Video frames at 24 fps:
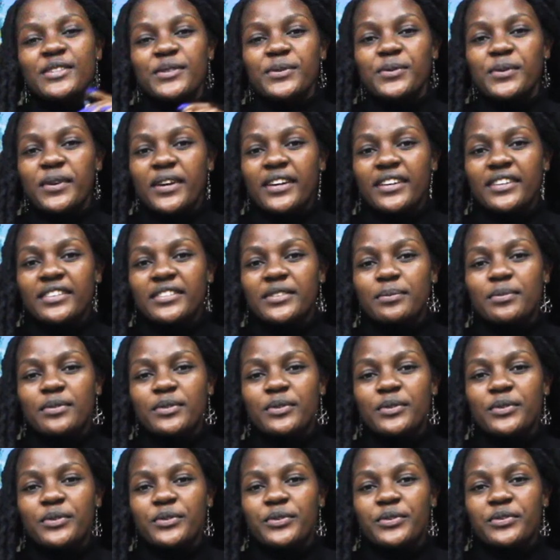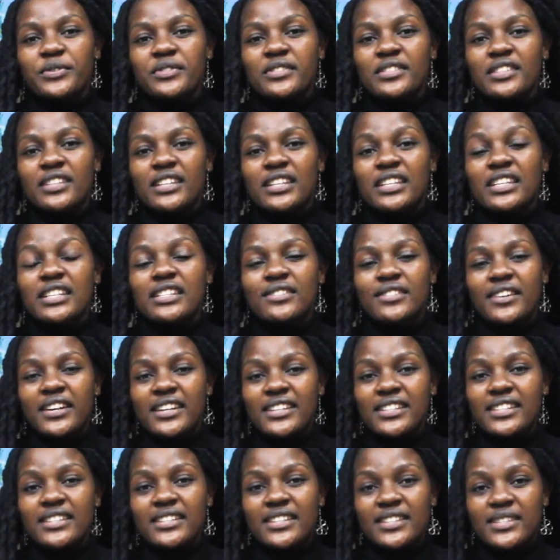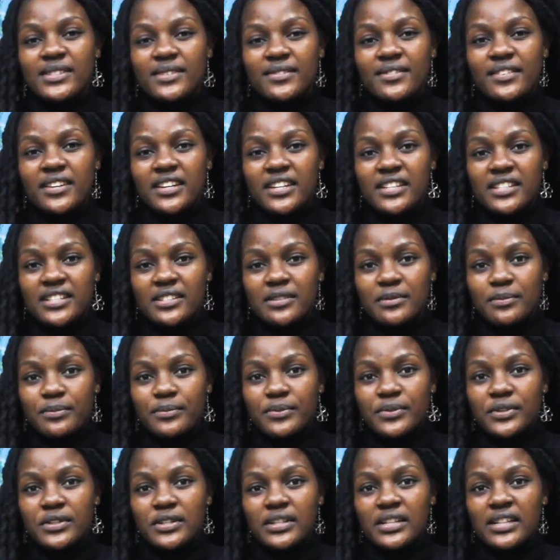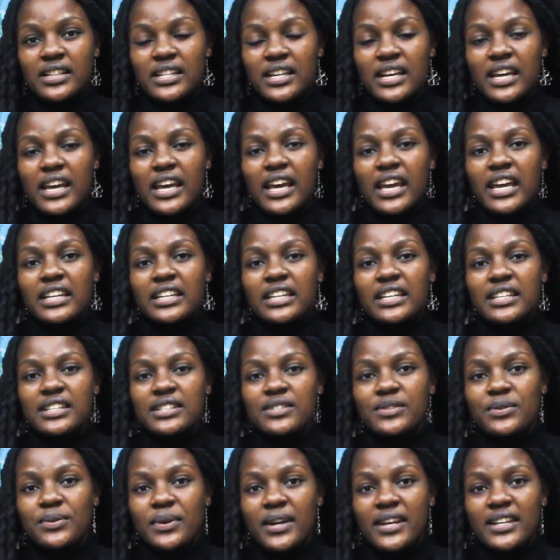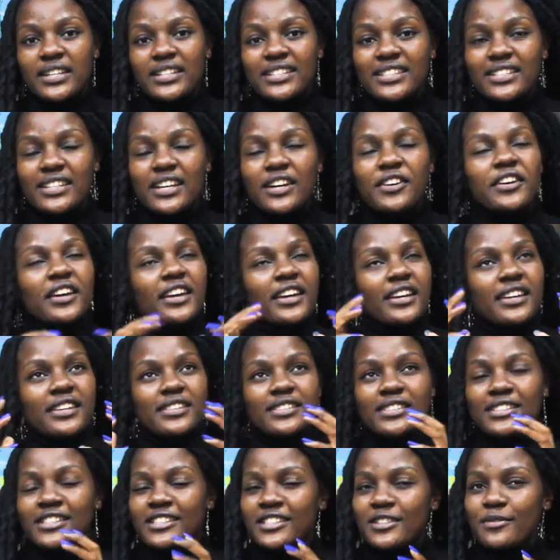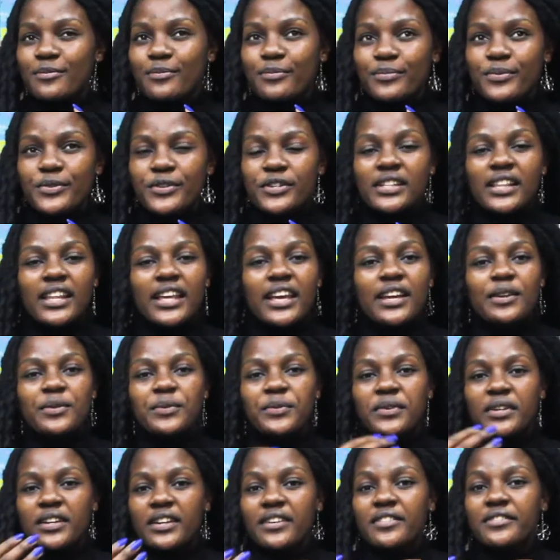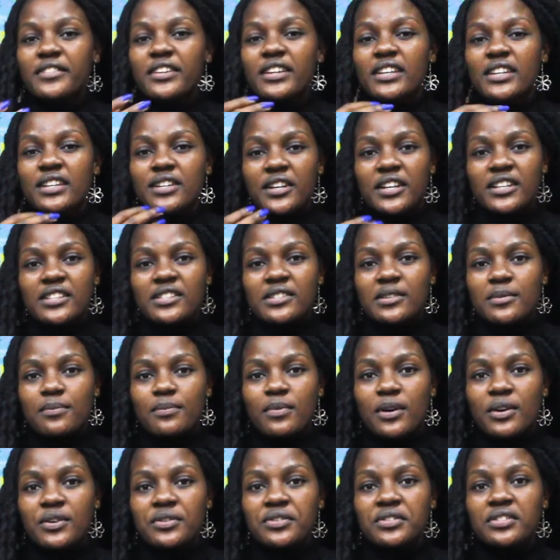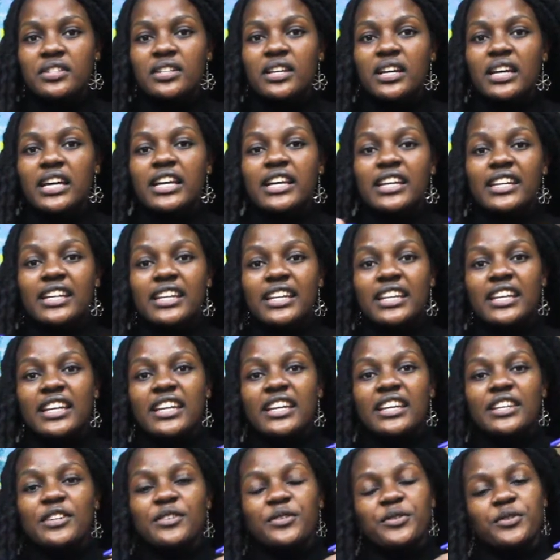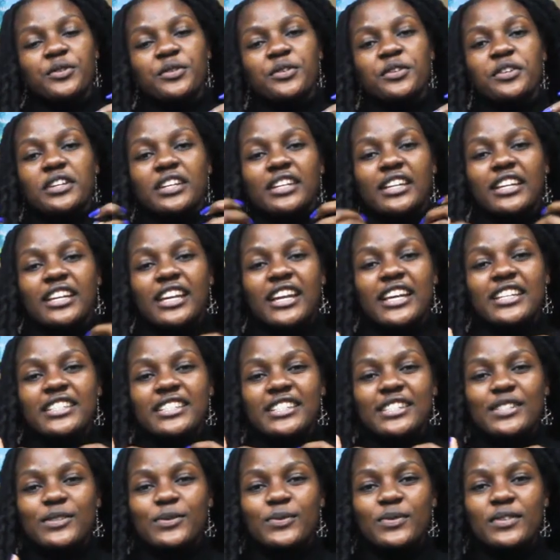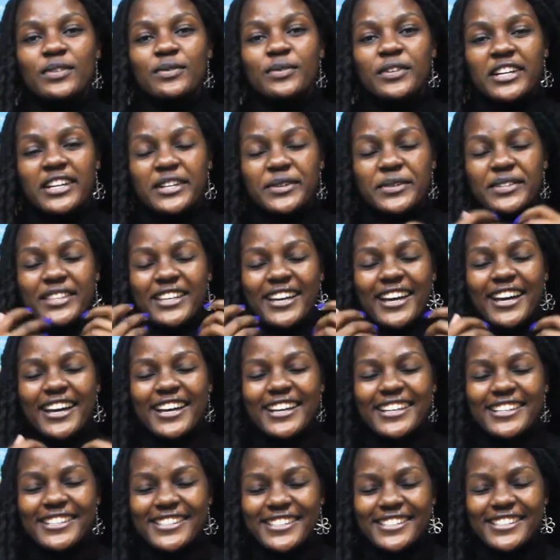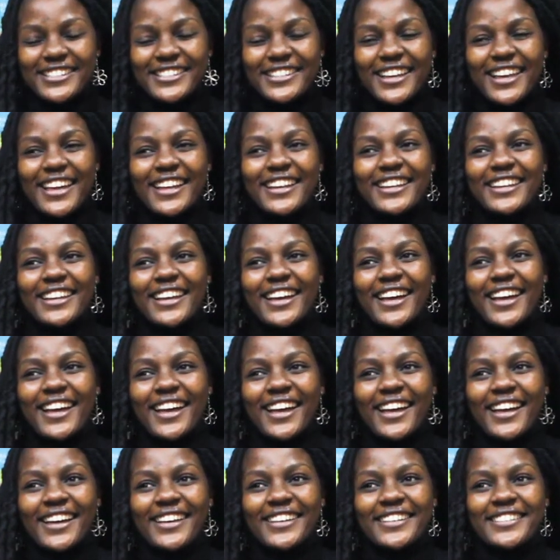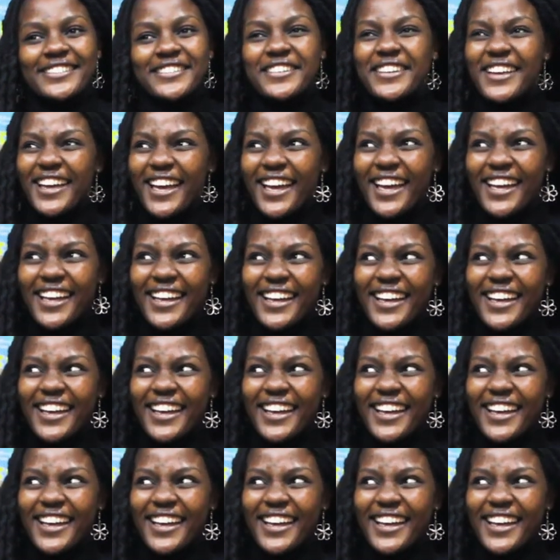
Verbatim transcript: works because his writing is very simple, and his write okay simple and whatever he writes about really you know relates with with us and uh, so yeah.